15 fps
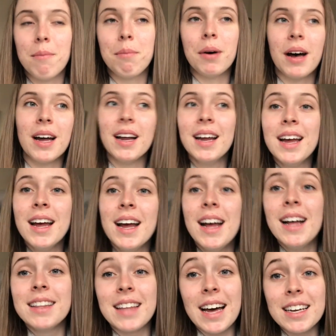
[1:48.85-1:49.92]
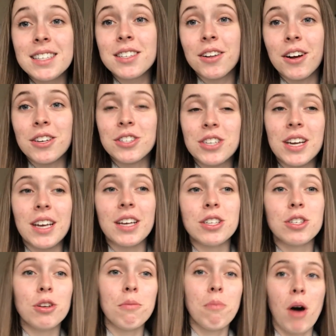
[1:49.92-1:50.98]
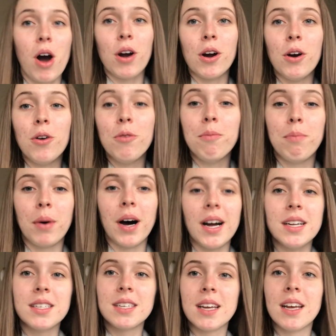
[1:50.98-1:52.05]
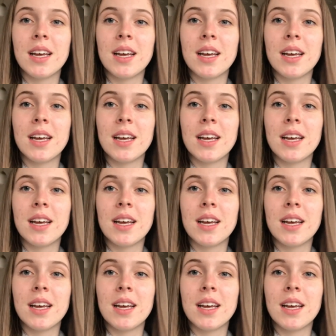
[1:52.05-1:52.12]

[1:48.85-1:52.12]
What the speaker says: But that is launching tomorrow, but